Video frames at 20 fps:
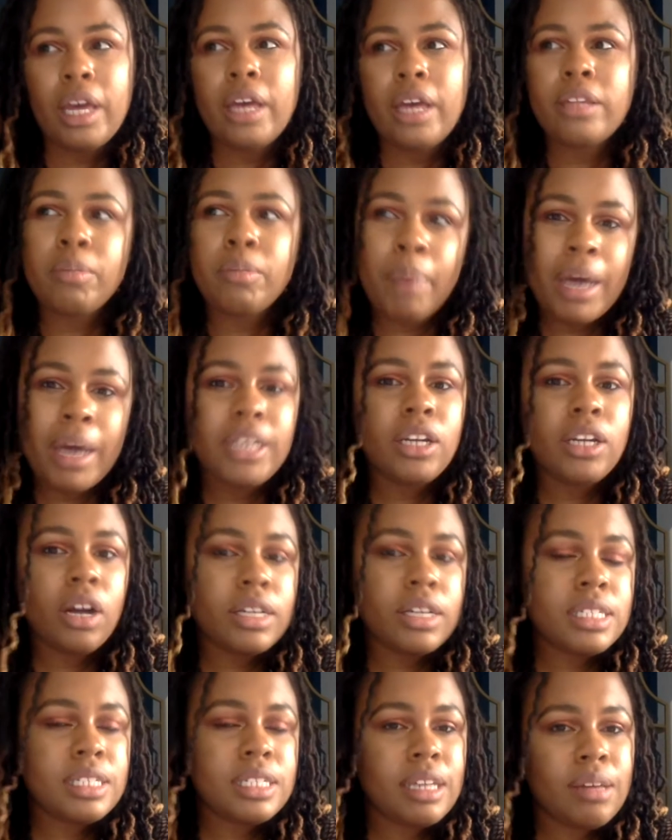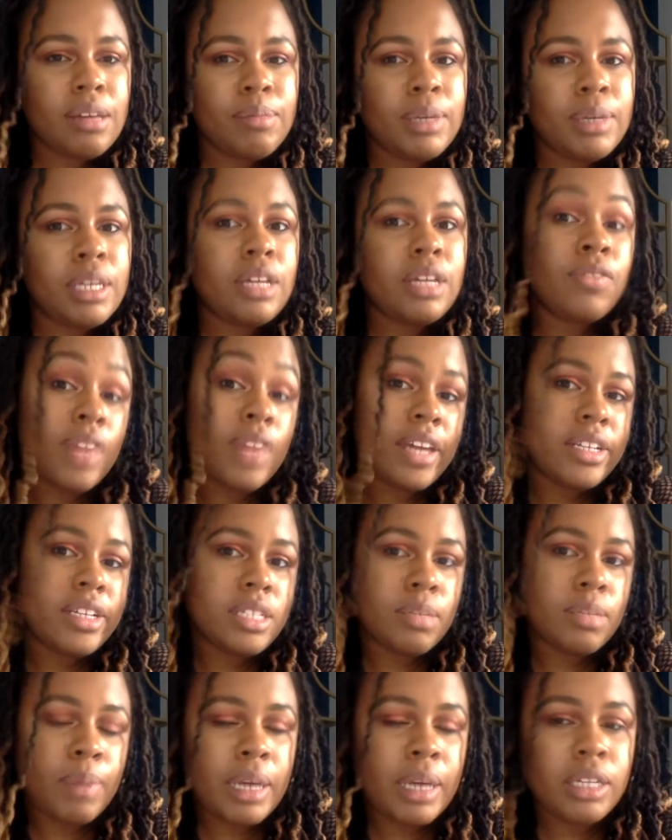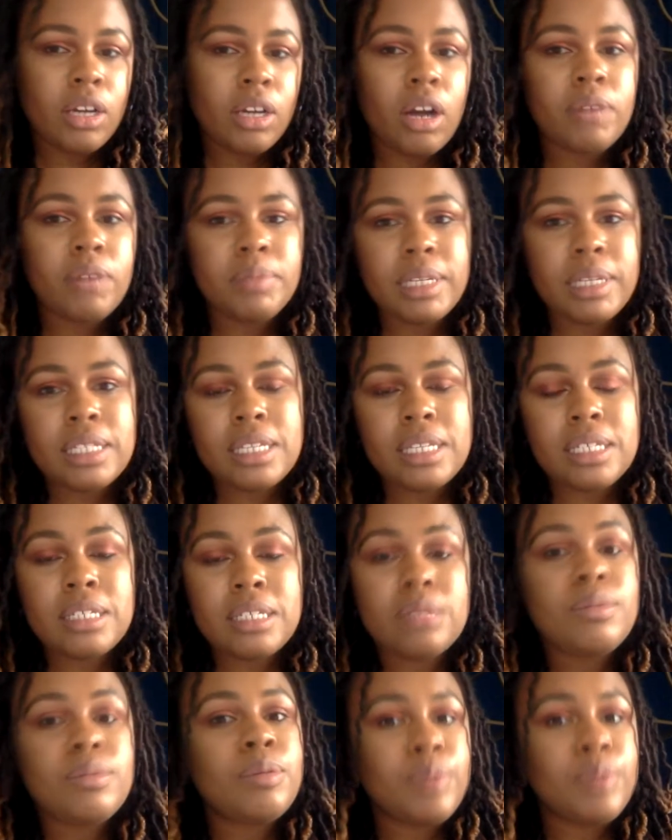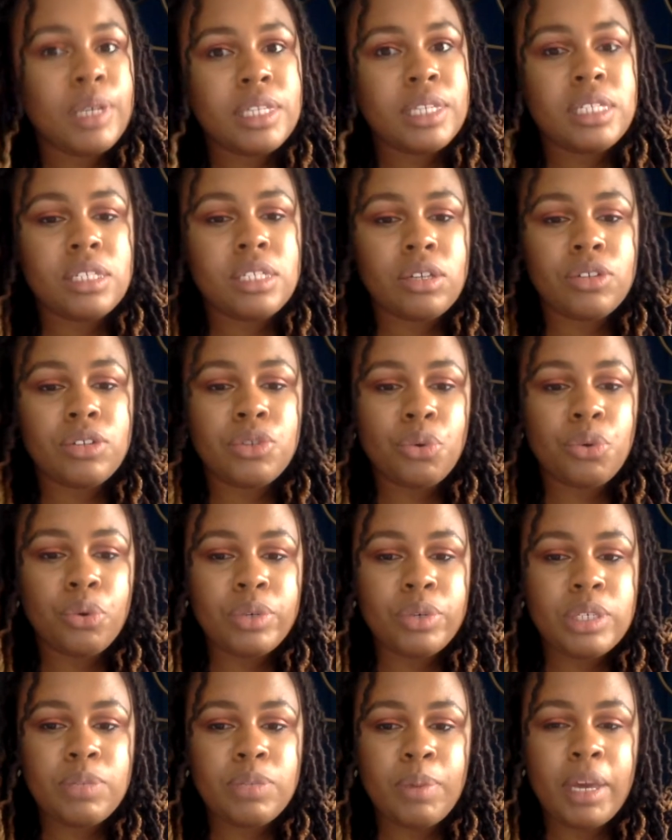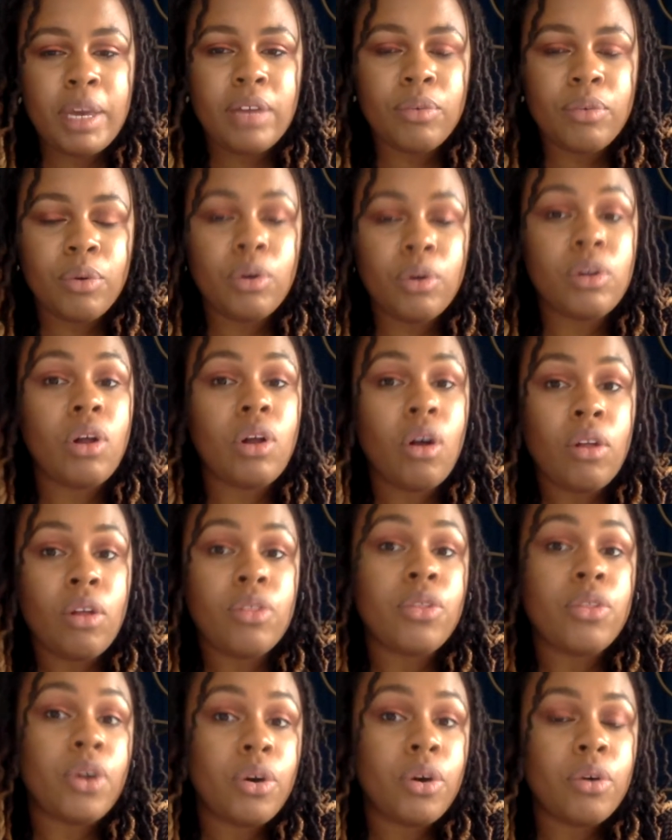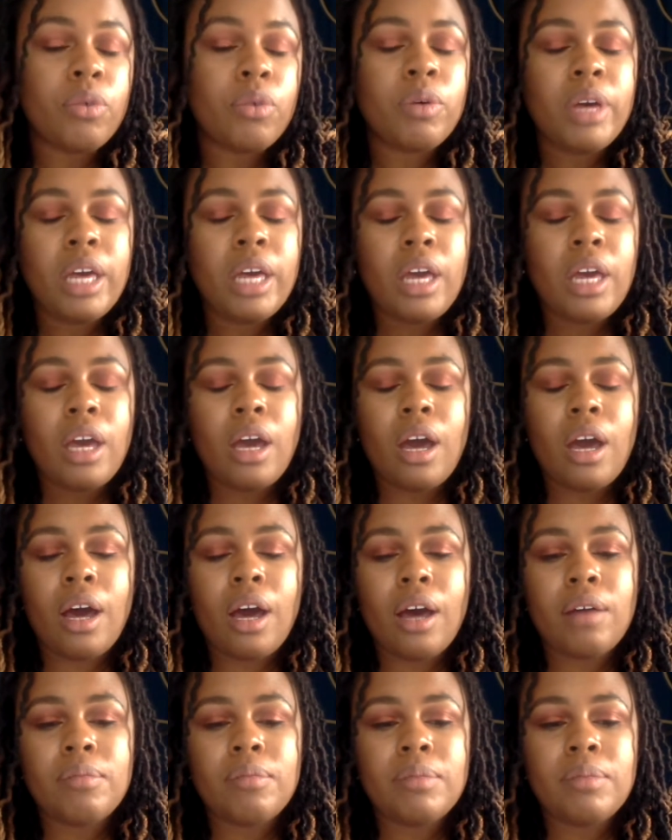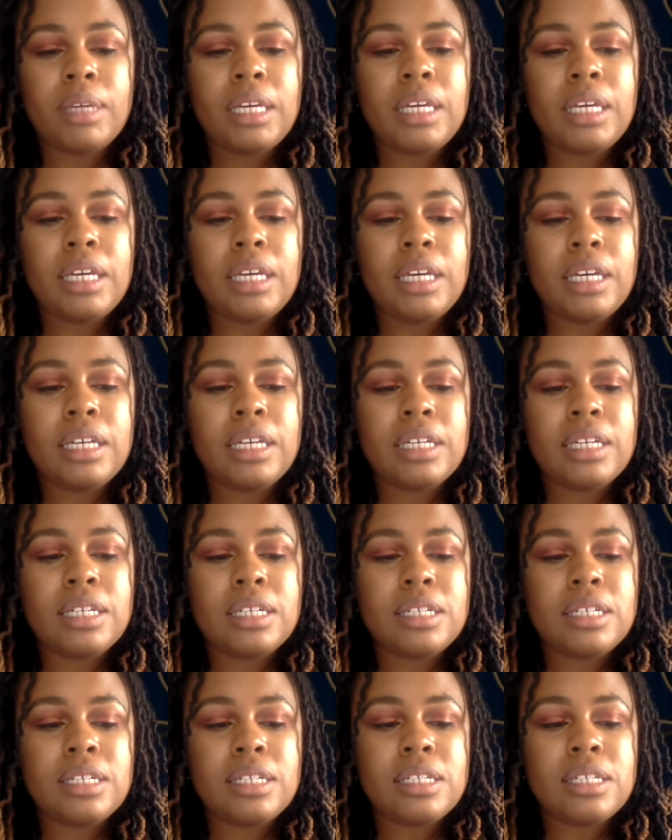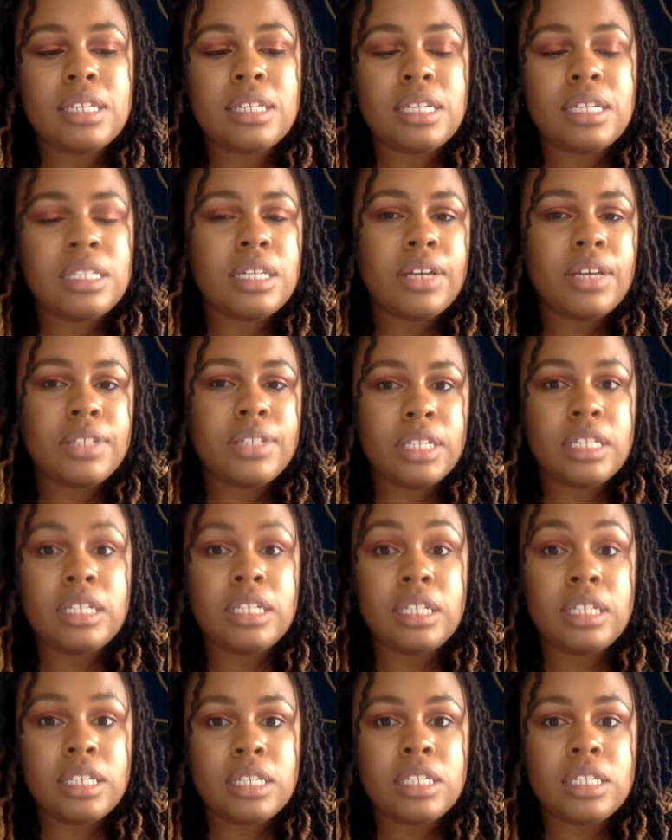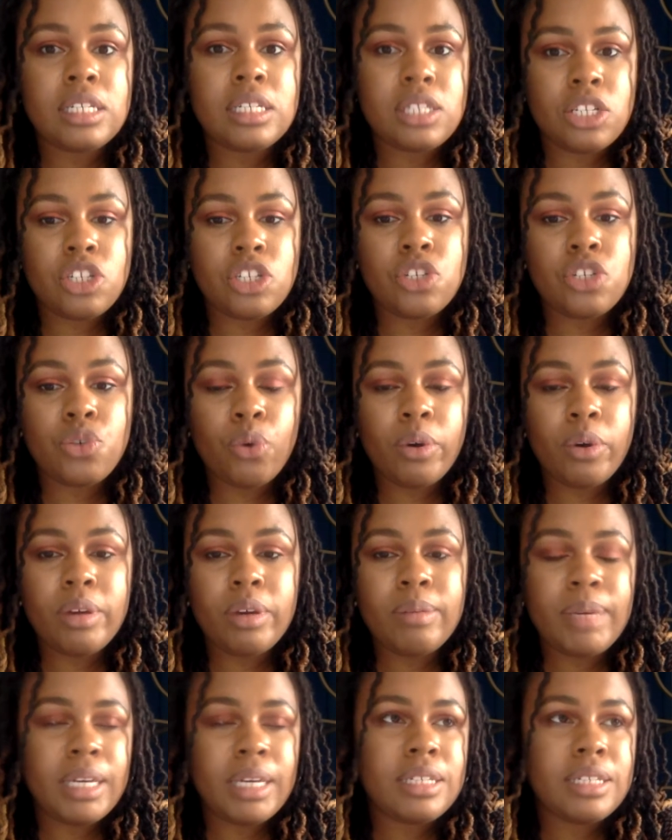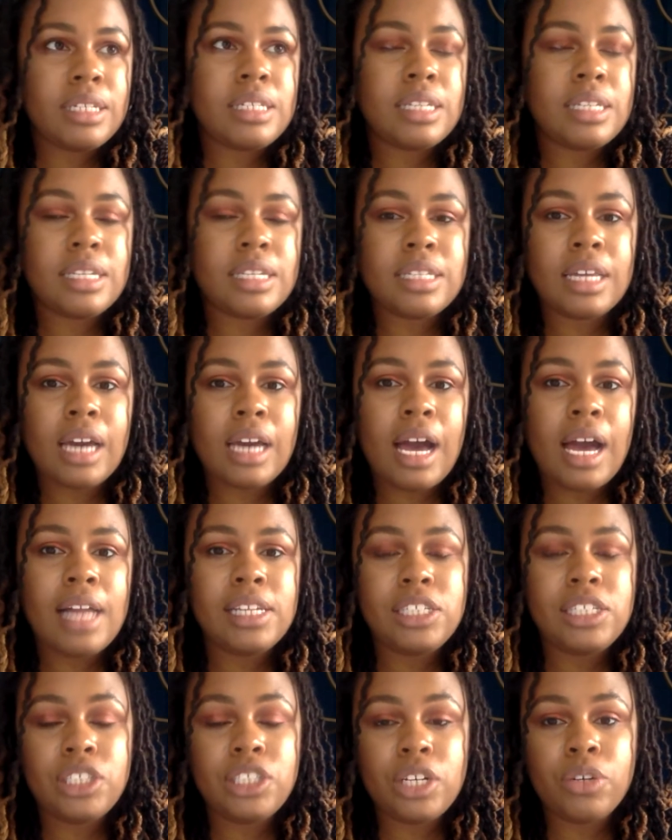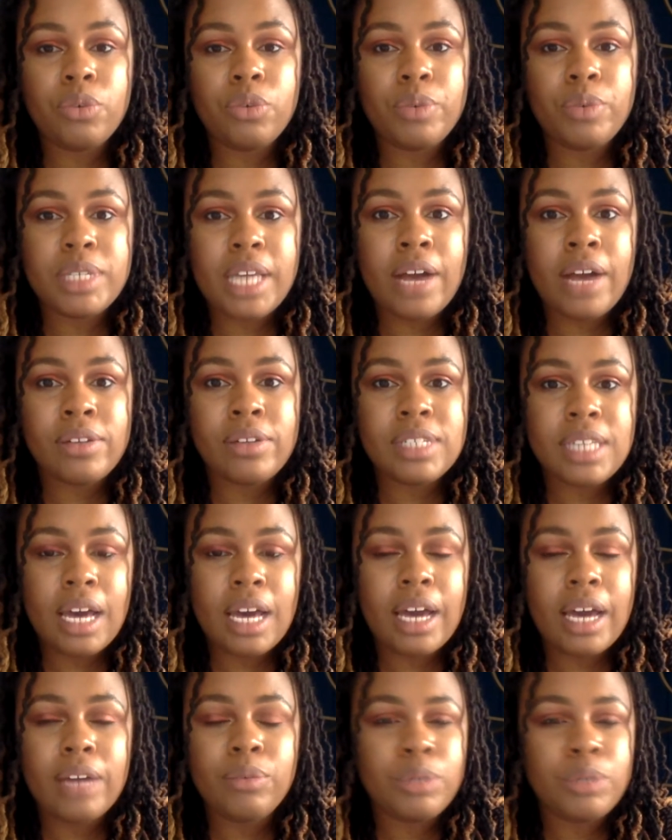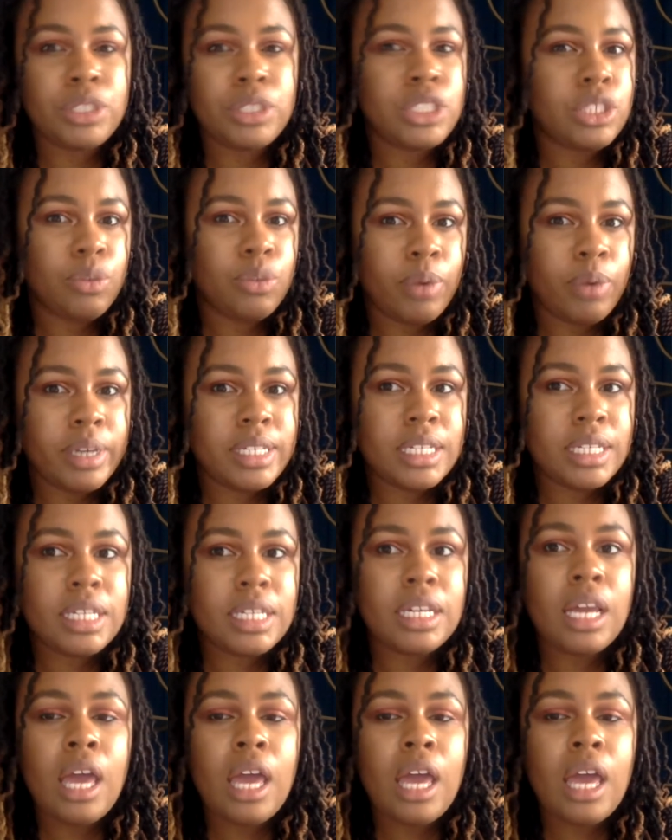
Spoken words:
The Bodyguard statement, if that is the Bodyguard, makes sense to me because he's on Tory's payroll, although he tells an inconsistent story because he says that Kylie Jenner was outside when she wasn't.